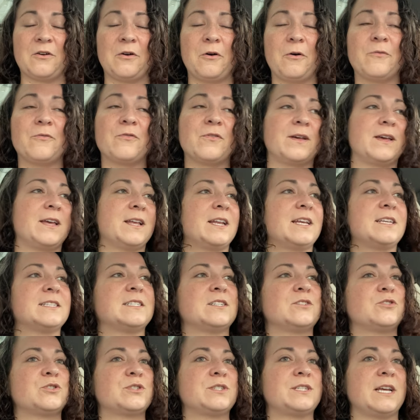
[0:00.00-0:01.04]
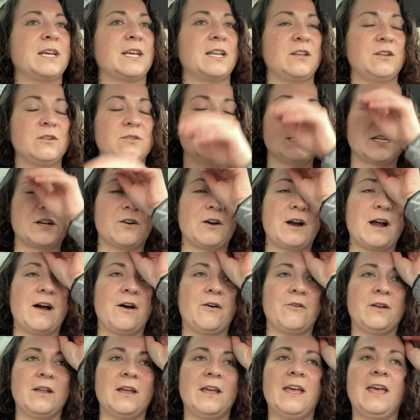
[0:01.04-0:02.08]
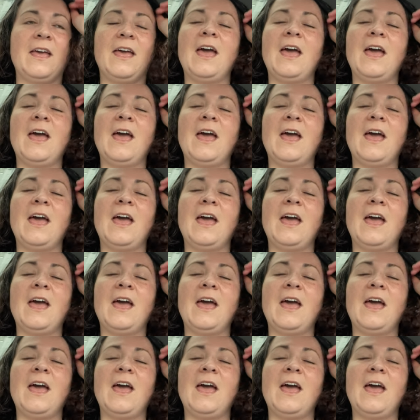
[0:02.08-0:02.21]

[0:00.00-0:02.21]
Hopefully it is interesting and you stick around.